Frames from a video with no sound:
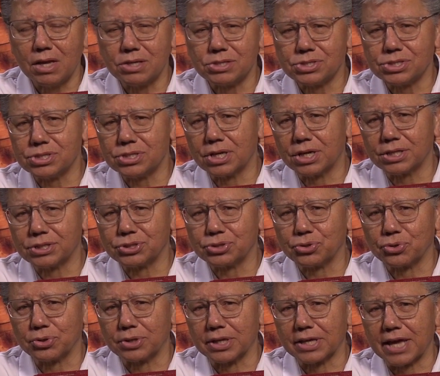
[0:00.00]
She died
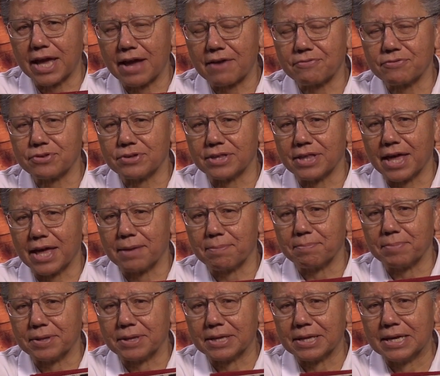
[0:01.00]
shortly after
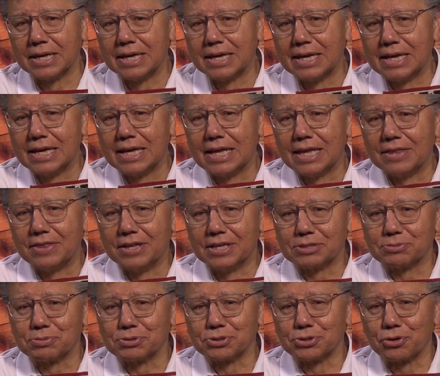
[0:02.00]
that, but
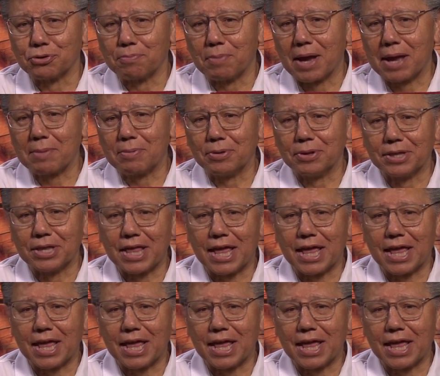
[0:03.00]
this was her Bible.